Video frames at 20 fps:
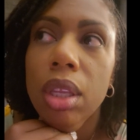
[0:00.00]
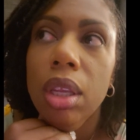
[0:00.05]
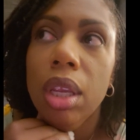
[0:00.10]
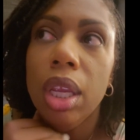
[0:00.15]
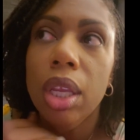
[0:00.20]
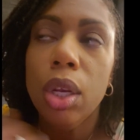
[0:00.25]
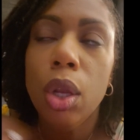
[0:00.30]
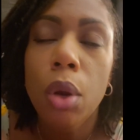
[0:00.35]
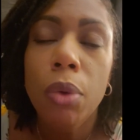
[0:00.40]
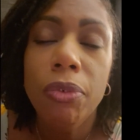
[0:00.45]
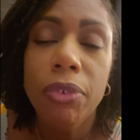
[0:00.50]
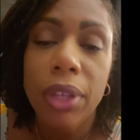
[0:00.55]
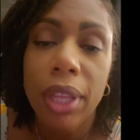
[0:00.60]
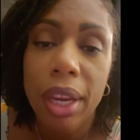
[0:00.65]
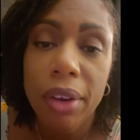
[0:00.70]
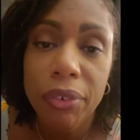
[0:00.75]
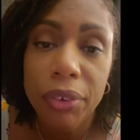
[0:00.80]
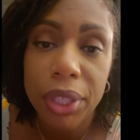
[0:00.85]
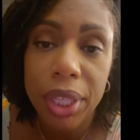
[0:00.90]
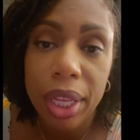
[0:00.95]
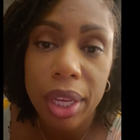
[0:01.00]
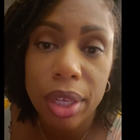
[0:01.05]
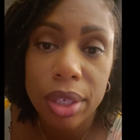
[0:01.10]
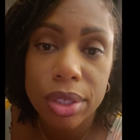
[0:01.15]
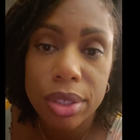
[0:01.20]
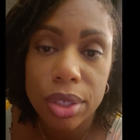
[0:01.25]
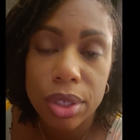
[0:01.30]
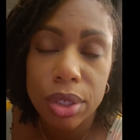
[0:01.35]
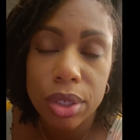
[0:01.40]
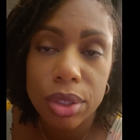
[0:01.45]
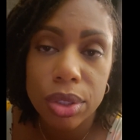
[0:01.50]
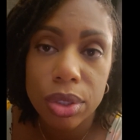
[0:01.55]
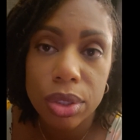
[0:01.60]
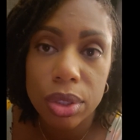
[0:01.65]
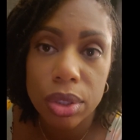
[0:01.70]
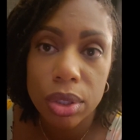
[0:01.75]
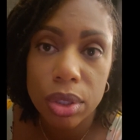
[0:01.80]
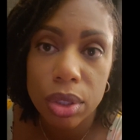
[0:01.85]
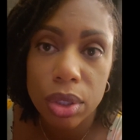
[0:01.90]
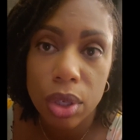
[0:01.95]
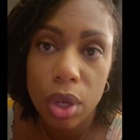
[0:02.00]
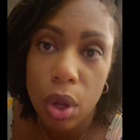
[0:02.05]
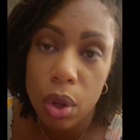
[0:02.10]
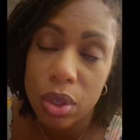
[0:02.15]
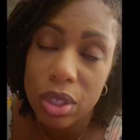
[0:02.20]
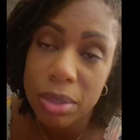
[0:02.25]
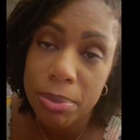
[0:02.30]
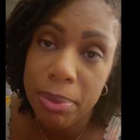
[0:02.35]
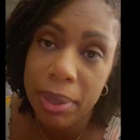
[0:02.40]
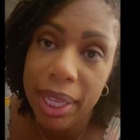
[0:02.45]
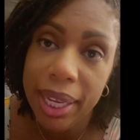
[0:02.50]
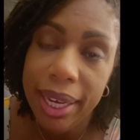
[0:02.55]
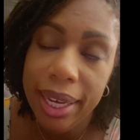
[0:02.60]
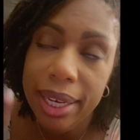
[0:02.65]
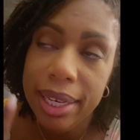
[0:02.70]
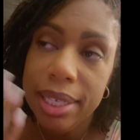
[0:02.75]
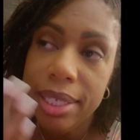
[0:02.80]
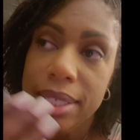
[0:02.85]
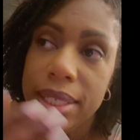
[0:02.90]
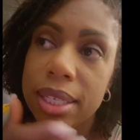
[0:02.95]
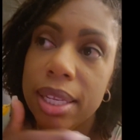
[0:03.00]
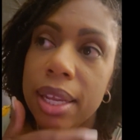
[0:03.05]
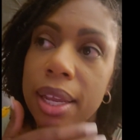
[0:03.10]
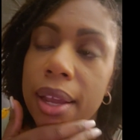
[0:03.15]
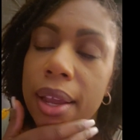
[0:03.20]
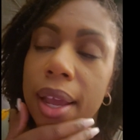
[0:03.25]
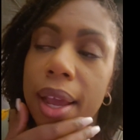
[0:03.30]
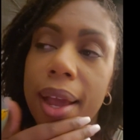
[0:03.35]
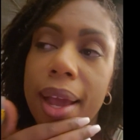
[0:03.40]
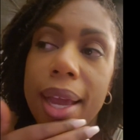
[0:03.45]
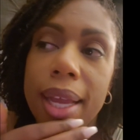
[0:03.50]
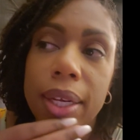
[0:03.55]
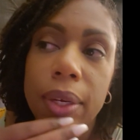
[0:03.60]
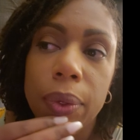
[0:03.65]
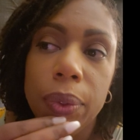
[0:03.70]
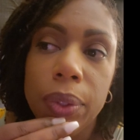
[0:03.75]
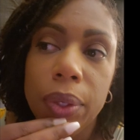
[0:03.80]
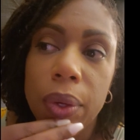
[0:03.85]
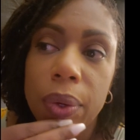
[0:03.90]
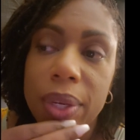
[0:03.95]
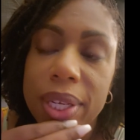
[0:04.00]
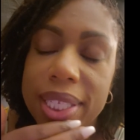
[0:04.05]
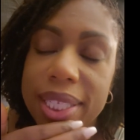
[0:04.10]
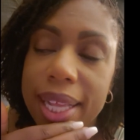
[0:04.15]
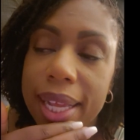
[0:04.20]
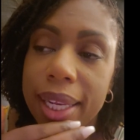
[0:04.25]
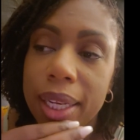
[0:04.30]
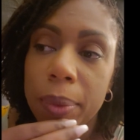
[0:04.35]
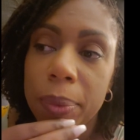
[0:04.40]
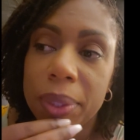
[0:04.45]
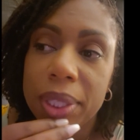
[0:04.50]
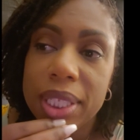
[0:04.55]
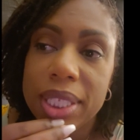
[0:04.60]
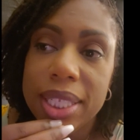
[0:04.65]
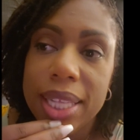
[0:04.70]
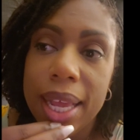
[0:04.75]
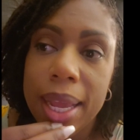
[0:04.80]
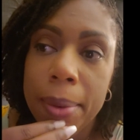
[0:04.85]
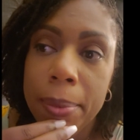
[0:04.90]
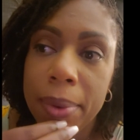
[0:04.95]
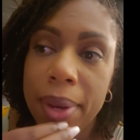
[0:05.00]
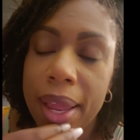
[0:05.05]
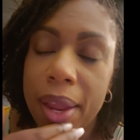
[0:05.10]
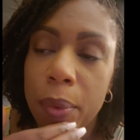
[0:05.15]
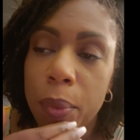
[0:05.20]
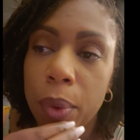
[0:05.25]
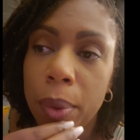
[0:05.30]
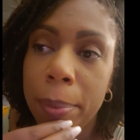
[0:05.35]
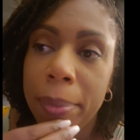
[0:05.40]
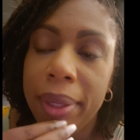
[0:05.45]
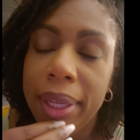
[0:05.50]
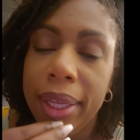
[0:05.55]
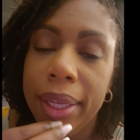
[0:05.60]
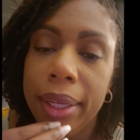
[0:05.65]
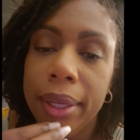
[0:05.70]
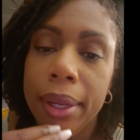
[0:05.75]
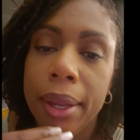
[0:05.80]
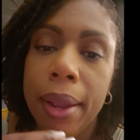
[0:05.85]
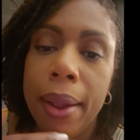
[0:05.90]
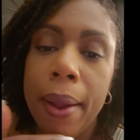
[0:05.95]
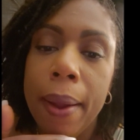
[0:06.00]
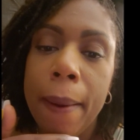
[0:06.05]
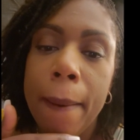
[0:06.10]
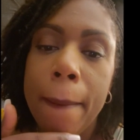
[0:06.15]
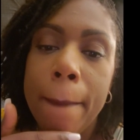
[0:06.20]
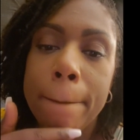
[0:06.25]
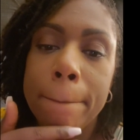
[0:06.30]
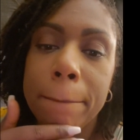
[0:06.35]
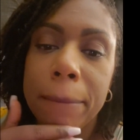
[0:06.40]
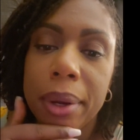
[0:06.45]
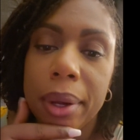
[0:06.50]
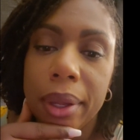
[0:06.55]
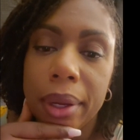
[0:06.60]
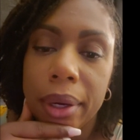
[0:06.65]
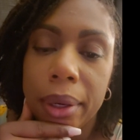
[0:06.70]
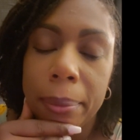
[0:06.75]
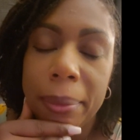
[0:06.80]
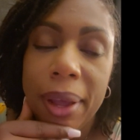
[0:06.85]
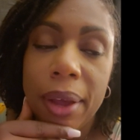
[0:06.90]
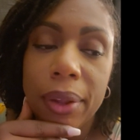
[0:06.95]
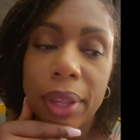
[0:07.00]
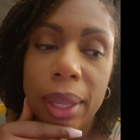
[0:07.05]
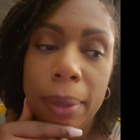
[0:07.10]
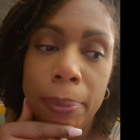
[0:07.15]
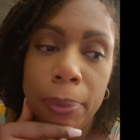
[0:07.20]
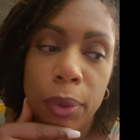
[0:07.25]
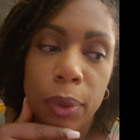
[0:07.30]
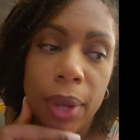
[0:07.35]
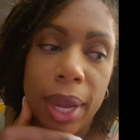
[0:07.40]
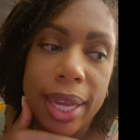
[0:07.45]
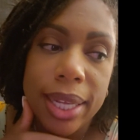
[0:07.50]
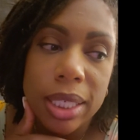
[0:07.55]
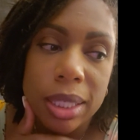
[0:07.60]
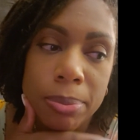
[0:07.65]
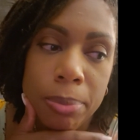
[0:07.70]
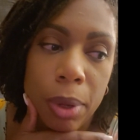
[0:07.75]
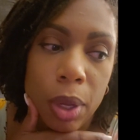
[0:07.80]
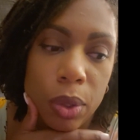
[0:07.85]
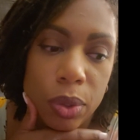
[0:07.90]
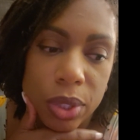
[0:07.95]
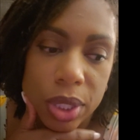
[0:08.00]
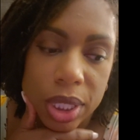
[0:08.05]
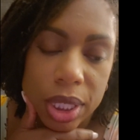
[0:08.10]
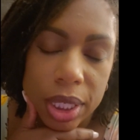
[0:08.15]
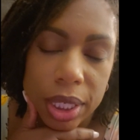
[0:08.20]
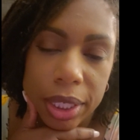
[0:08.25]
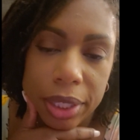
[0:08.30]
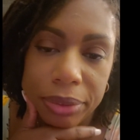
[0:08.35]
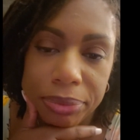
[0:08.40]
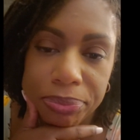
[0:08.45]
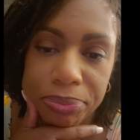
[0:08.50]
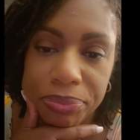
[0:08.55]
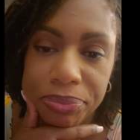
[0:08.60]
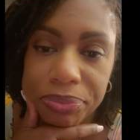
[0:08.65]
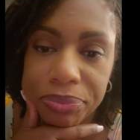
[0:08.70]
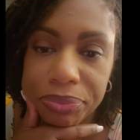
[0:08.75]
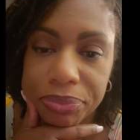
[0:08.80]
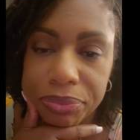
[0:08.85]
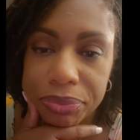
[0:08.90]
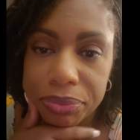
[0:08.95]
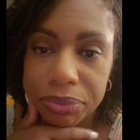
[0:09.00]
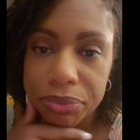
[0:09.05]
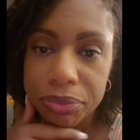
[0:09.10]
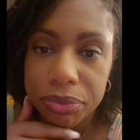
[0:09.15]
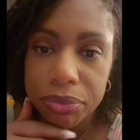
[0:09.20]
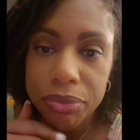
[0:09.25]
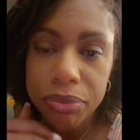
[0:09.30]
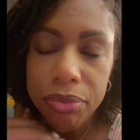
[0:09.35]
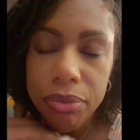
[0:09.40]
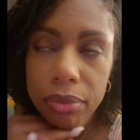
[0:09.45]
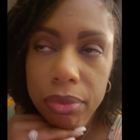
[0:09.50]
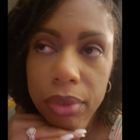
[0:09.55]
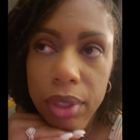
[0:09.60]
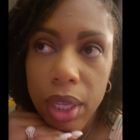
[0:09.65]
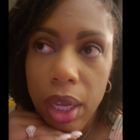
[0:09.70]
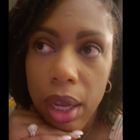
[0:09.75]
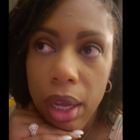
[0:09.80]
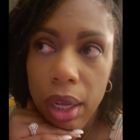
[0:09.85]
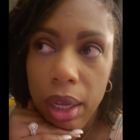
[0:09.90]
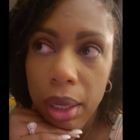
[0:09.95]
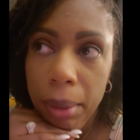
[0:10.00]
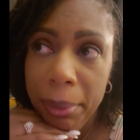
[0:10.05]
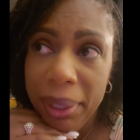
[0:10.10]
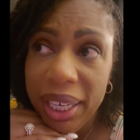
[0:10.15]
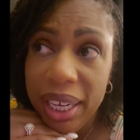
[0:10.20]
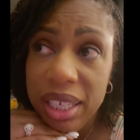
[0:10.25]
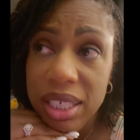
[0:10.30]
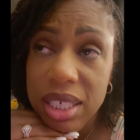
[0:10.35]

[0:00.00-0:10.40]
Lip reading: and hopefully everything goes planned. I don't know exactly what the timeline will be, but I'll keep you guys posted. And